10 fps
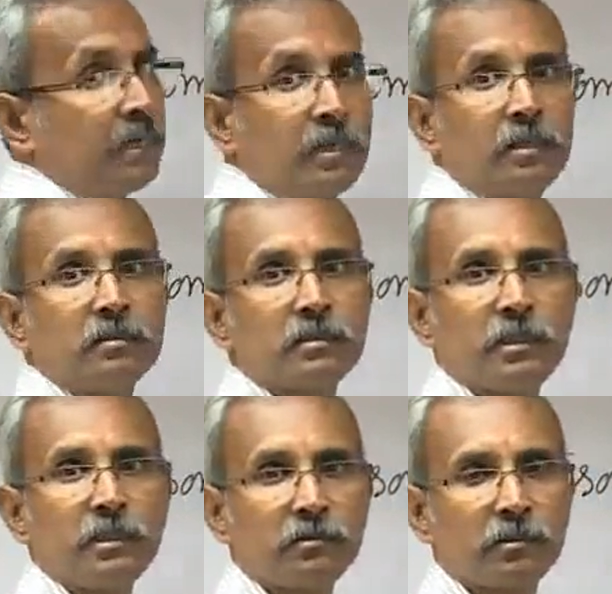and
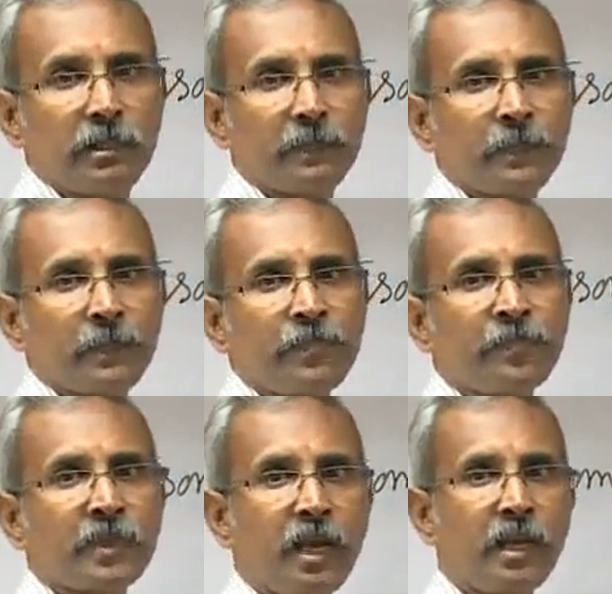C3.
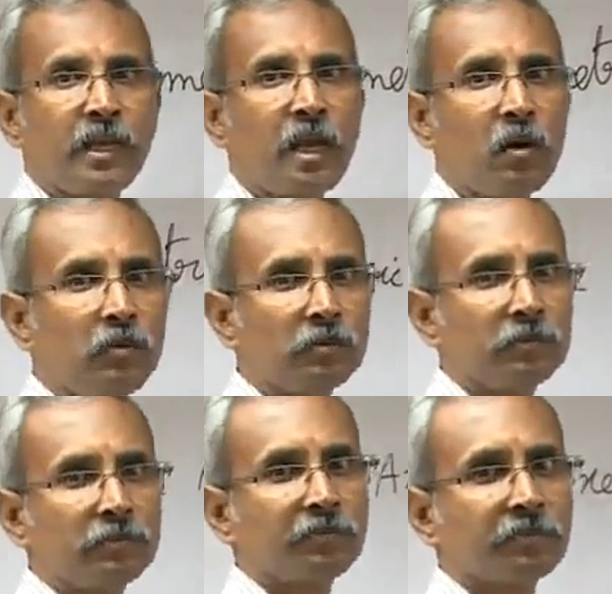And now